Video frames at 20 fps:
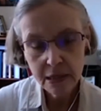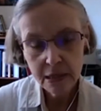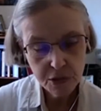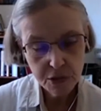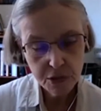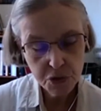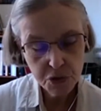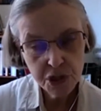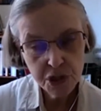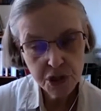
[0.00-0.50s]

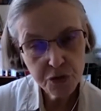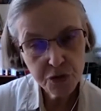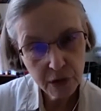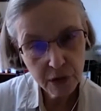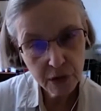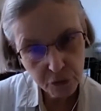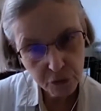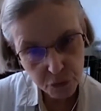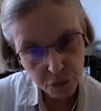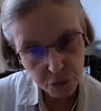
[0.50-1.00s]
So she
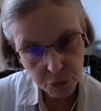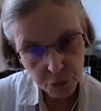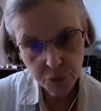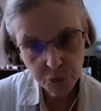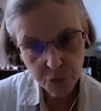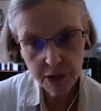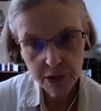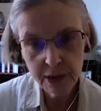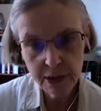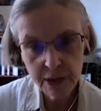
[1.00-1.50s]
struggled
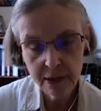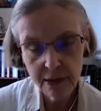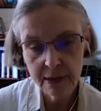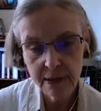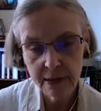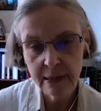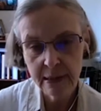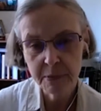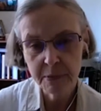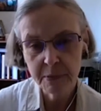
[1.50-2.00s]
through the,
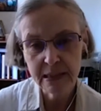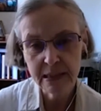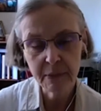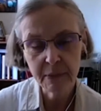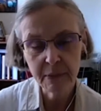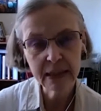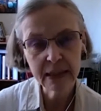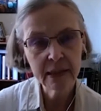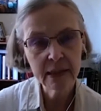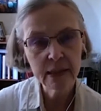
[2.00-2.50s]
the
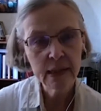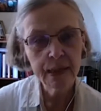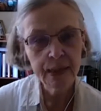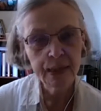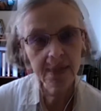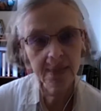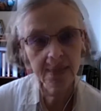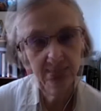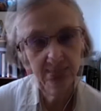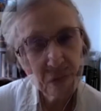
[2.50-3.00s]
epidemic.
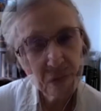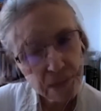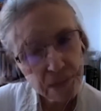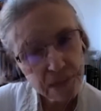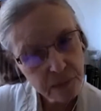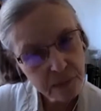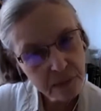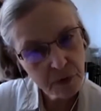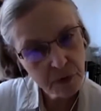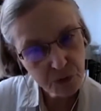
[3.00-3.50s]
What would
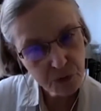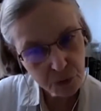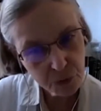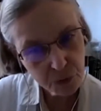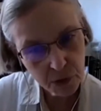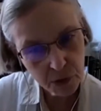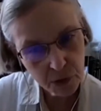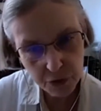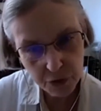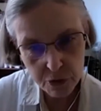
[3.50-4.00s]
Elizabeth
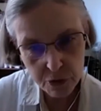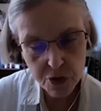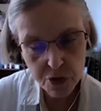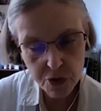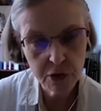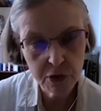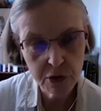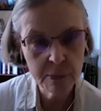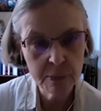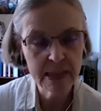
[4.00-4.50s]
do under the
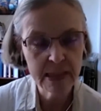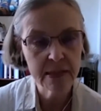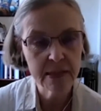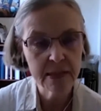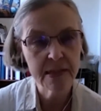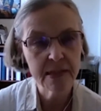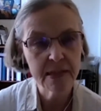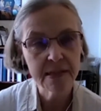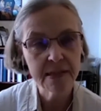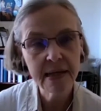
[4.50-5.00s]

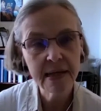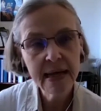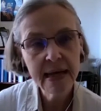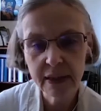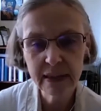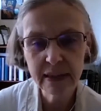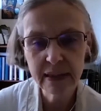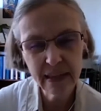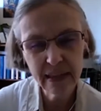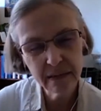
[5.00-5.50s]
circumstances?
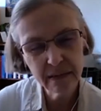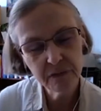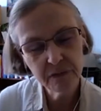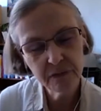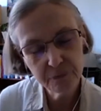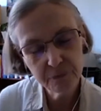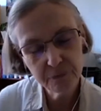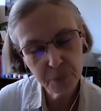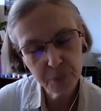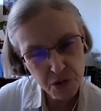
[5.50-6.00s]
And that
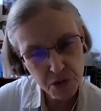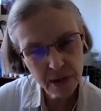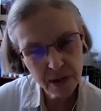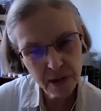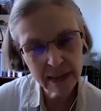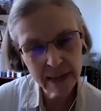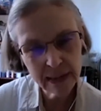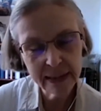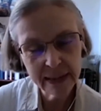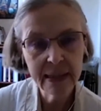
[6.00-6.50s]

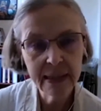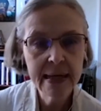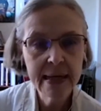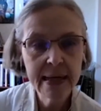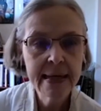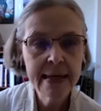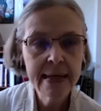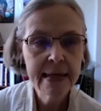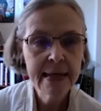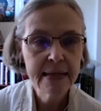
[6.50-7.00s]
personally
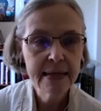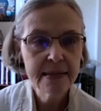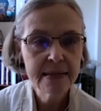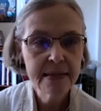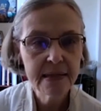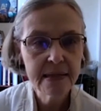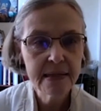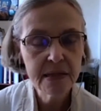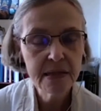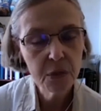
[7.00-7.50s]

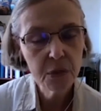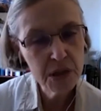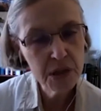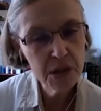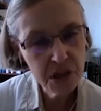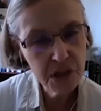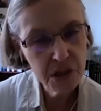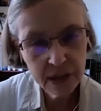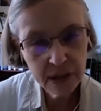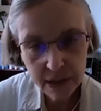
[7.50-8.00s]
is, is a
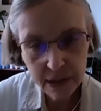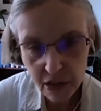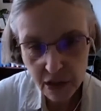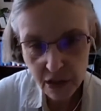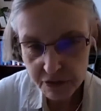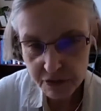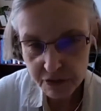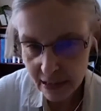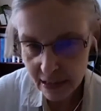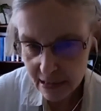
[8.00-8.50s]
question that I
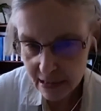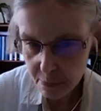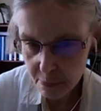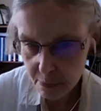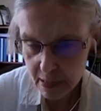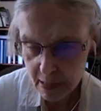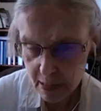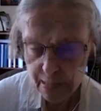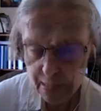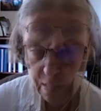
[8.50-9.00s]
often
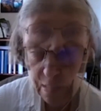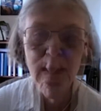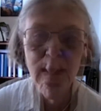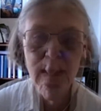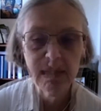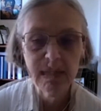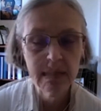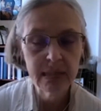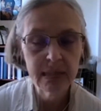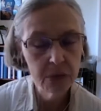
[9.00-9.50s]
ask myself.
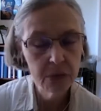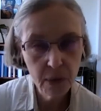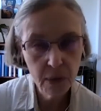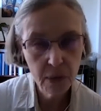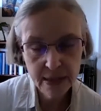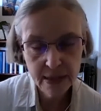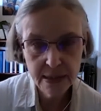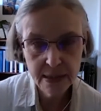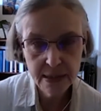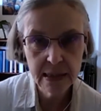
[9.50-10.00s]
I had no
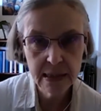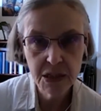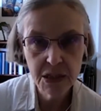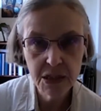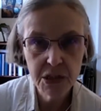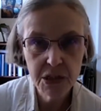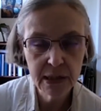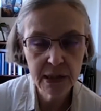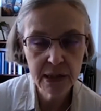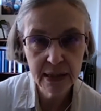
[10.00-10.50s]

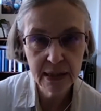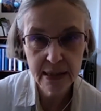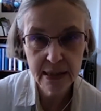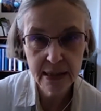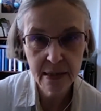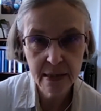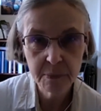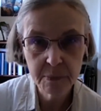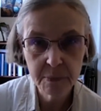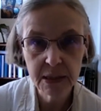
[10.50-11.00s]
hesitation in
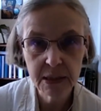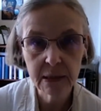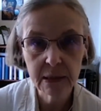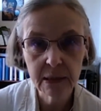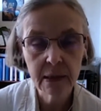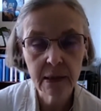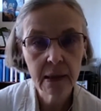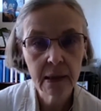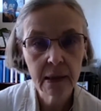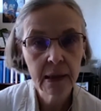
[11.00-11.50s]

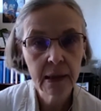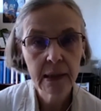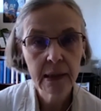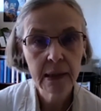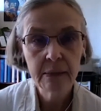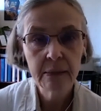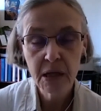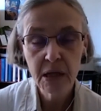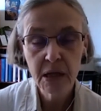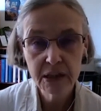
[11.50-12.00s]
accepting,
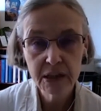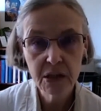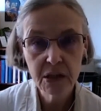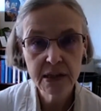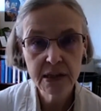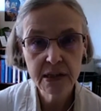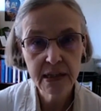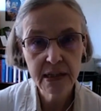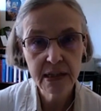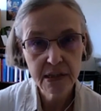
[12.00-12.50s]
in my
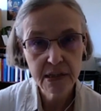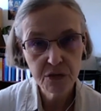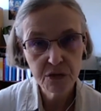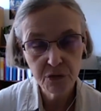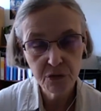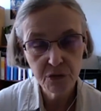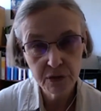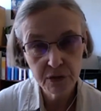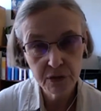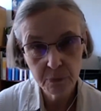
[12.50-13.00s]

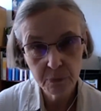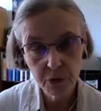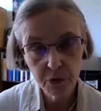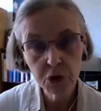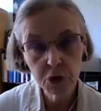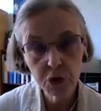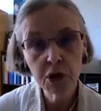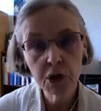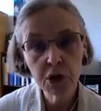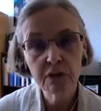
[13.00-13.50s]
context, for the, the
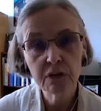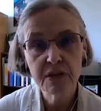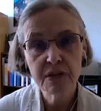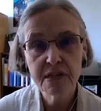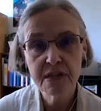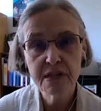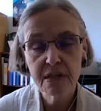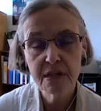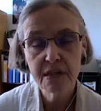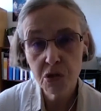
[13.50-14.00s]
good of
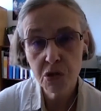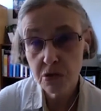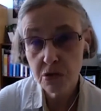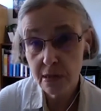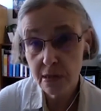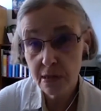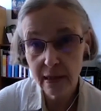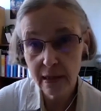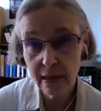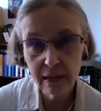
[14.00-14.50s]
the
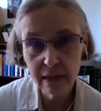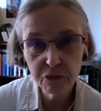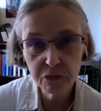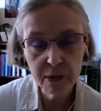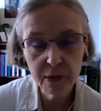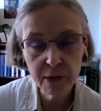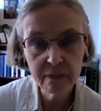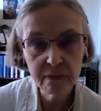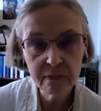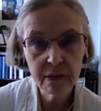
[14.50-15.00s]
sisters that I
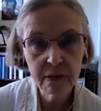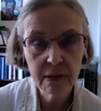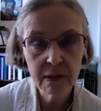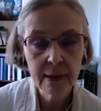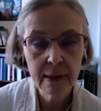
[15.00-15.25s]
live with